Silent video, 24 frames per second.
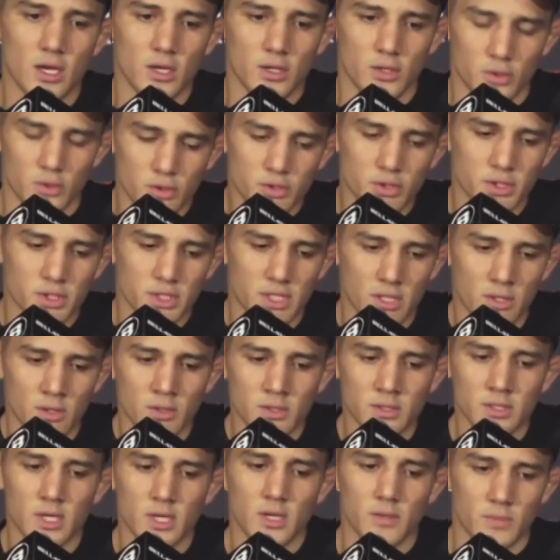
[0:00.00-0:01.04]
use your
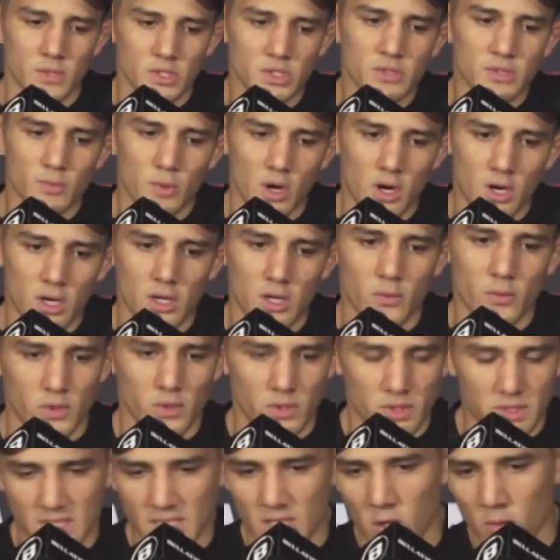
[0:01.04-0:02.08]
skills, be smart. And when you
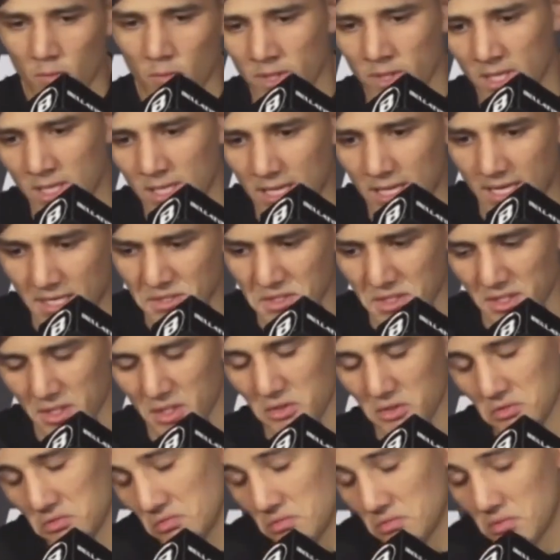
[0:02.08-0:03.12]
see an opening,
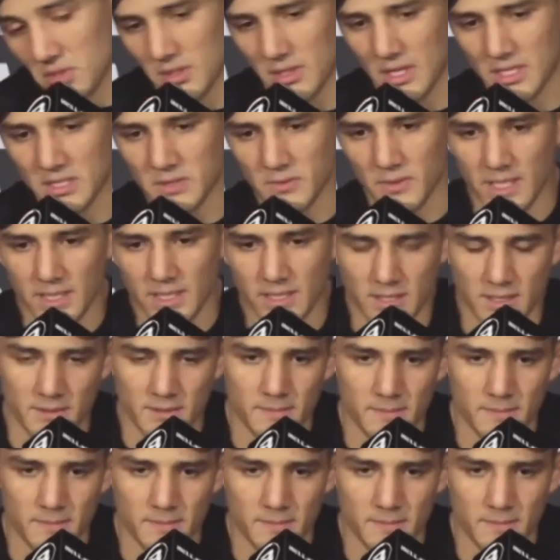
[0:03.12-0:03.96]
execute. And that's what I did.